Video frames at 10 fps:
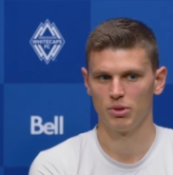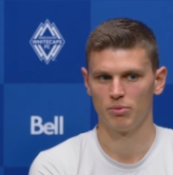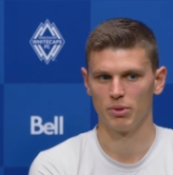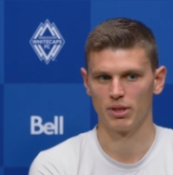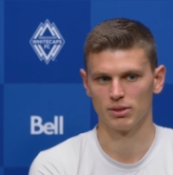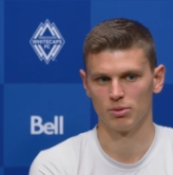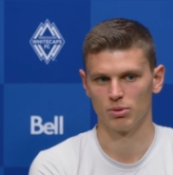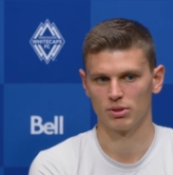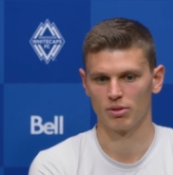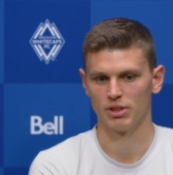bit because it
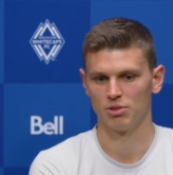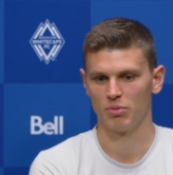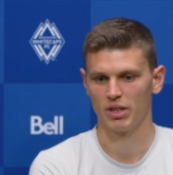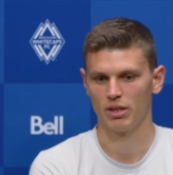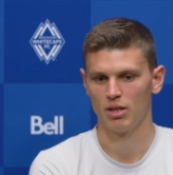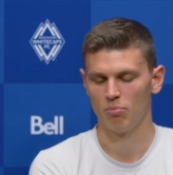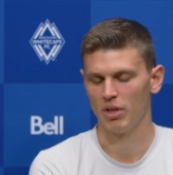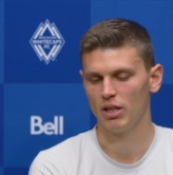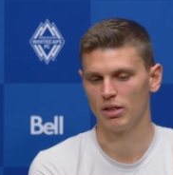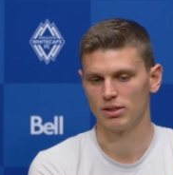was crazy May,
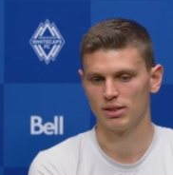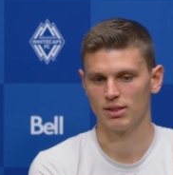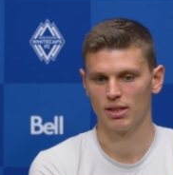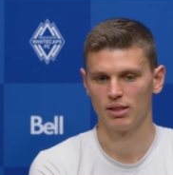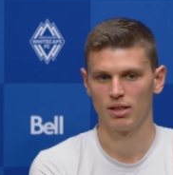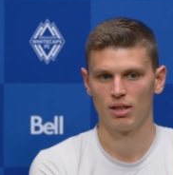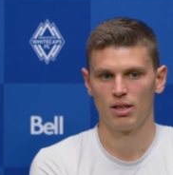May as I said,